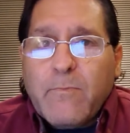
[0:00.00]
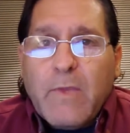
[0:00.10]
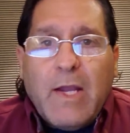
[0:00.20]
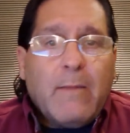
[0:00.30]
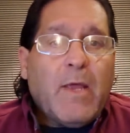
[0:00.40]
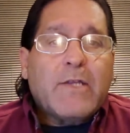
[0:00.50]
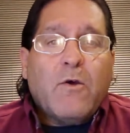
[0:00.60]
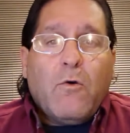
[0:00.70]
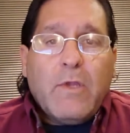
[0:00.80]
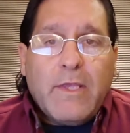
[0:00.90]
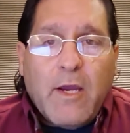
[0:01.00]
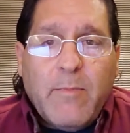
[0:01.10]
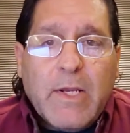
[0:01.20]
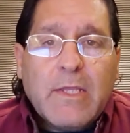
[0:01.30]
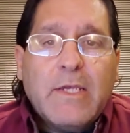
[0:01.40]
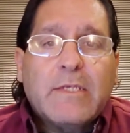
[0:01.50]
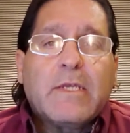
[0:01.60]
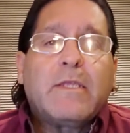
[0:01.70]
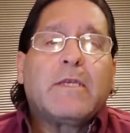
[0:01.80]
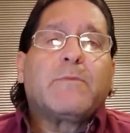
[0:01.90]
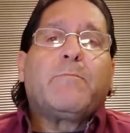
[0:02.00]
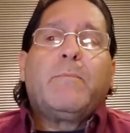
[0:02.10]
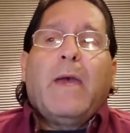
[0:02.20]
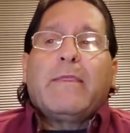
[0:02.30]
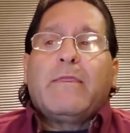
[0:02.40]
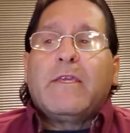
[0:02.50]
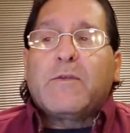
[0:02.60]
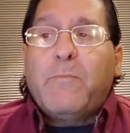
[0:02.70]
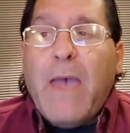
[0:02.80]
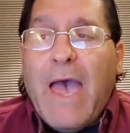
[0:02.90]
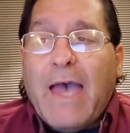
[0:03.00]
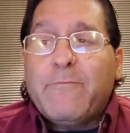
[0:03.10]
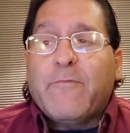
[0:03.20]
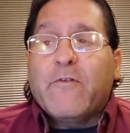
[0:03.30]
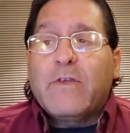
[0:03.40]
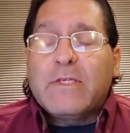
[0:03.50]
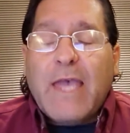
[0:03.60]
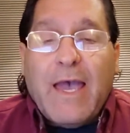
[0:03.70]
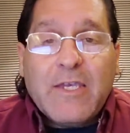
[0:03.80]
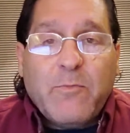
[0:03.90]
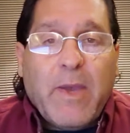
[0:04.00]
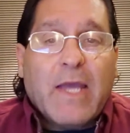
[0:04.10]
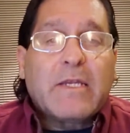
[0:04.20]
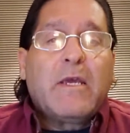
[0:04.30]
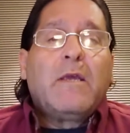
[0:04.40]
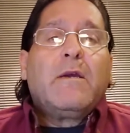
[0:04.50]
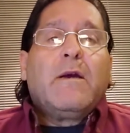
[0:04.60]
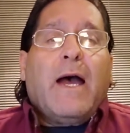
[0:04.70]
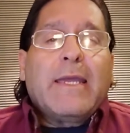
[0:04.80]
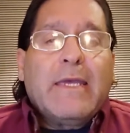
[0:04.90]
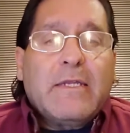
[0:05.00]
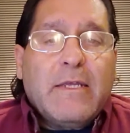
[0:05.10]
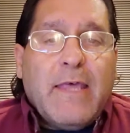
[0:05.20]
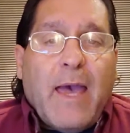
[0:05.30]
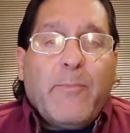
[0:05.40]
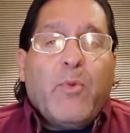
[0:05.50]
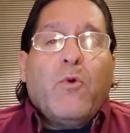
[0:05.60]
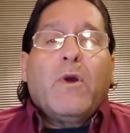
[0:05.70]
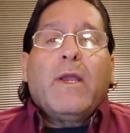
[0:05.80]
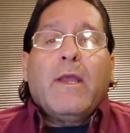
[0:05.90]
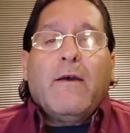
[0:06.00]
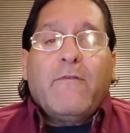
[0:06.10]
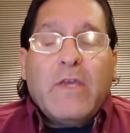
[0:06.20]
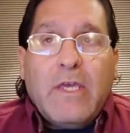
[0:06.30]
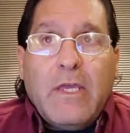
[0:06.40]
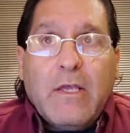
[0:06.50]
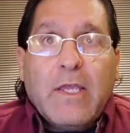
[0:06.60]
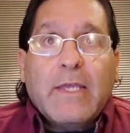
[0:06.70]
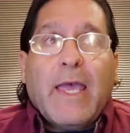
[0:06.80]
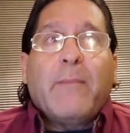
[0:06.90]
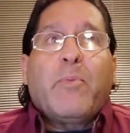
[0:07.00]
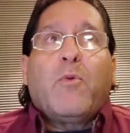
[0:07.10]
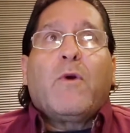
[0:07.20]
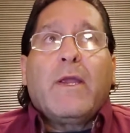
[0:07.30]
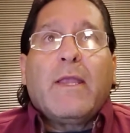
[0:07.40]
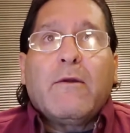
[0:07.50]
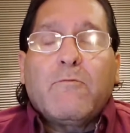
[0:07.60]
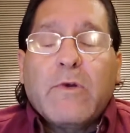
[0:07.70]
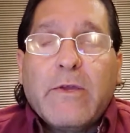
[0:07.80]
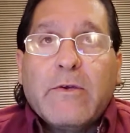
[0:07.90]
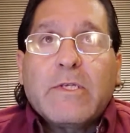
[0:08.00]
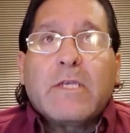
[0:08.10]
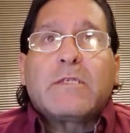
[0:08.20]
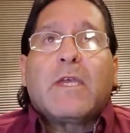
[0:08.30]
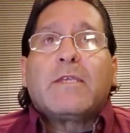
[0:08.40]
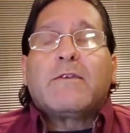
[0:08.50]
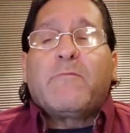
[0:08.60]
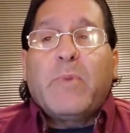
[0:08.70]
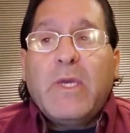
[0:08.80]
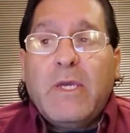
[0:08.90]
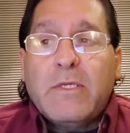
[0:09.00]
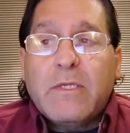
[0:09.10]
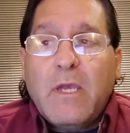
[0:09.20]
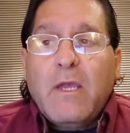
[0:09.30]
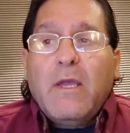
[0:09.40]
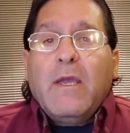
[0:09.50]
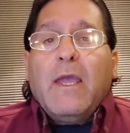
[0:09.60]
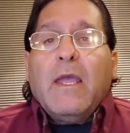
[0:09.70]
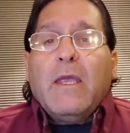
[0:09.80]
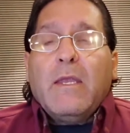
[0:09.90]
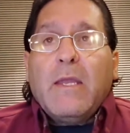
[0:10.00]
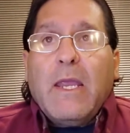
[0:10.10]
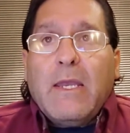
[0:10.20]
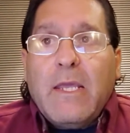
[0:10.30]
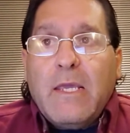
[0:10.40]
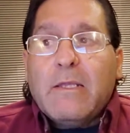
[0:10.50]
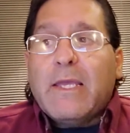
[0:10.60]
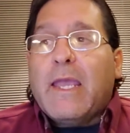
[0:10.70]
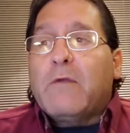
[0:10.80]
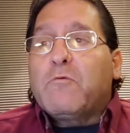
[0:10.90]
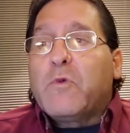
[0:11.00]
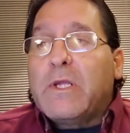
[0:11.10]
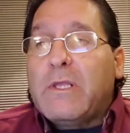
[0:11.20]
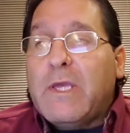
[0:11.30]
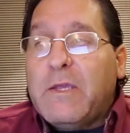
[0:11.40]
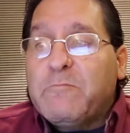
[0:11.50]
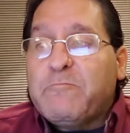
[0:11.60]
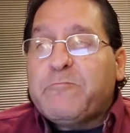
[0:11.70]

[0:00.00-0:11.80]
and I'm not totally there, but at least for this aspect, I get to that point of healing, that point where there is a sense of peace and healing. And really,